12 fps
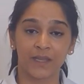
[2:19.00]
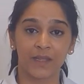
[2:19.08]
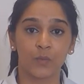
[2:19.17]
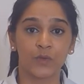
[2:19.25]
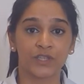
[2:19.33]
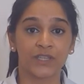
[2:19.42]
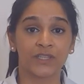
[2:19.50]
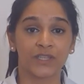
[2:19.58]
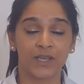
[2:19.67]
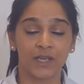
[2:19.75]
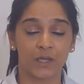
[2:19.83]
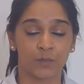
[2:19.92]
which in
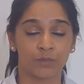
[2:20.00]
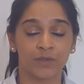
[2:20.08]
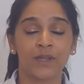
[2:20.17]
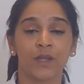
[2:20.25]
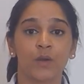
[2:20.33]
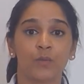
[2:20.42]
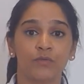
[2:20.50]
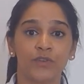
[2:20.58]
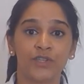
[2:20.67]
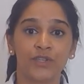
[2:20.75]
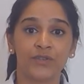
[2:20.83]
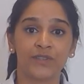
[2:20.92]
turn will
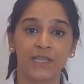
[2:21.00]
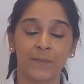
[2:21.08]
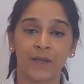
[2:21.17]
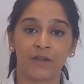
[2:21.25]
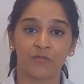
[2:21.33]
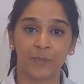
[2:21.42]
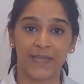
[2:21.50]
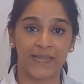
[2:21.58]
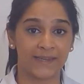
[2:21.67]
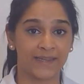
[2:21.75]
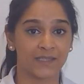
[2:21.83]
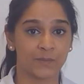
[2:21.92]
reduce the amount of
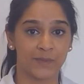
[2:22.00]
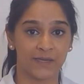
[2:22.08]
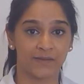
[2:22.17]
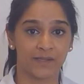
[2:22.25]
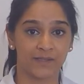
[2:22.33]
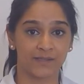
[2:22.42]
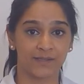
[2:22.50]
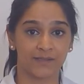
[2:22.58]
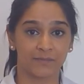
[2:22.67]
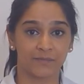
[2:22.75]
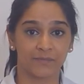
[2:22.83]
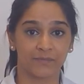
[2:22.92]
pain experienced.
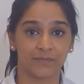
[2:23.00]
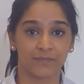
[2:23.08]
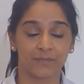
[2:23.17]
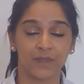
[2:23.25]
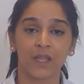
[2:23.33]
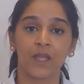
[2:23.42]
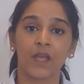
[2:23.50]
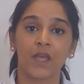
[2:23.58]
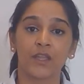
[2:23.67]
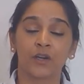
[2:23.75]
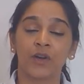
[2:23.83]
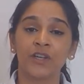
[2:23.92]

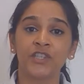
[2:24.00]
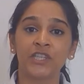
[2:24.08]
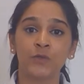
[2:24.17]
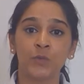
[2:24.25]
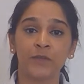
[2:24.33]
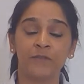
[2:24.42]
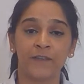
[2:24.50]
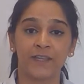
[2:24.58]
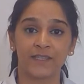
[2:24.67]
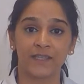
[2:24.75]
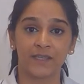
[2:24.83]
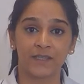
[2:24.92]
The crutches will be
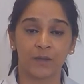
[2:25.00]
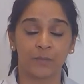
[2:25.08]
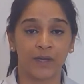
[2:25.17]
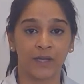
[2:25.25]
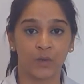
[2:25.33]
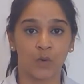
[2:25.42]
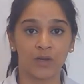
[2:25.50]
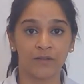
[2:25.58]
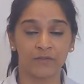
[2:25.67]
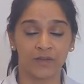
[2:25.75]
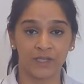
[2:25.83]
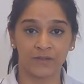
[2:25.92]
fitted by a
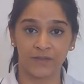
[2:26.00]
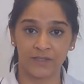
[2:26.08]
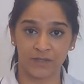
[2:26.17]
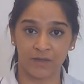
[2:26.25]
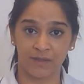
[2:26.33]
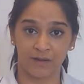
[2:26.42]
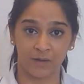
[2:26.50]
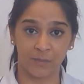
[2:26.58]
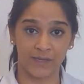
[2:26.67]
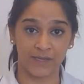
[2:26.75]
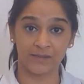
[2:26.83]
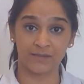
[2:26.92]
qualified
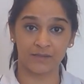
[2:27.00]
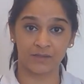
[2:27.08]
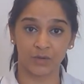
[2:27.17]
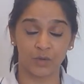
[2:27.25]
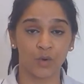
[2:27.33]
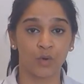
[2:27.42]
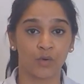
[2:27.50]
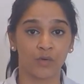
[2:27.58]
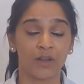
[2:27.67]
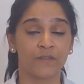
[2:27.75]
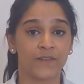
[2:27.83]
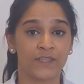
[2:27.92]
physiotherapist or
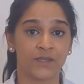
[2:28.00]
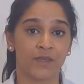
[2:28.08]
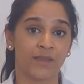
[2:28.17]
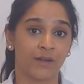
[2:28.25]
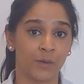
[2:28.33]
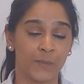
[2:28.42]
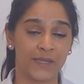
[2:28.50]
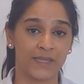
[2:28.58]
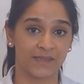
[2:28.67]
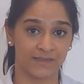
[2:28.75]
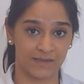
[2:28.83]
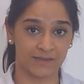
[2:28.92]
a physiotherapy
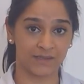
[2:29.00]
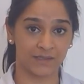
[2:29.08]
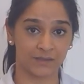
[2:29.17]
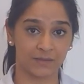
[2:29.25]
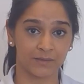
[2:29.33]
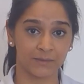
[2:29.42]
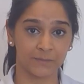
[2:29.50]
assistant.